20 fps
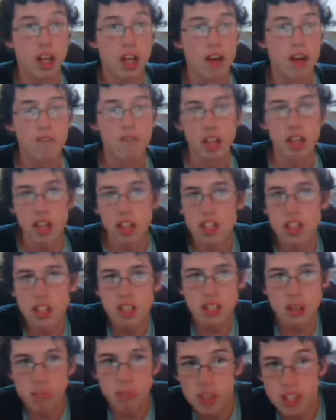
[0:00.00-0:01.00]
And then I did
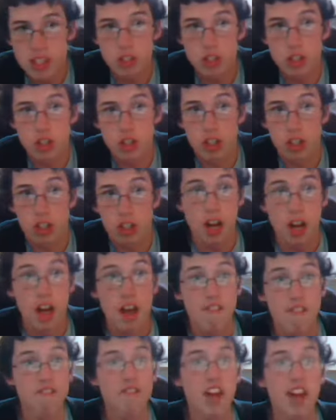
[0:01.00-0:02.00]
some research on it.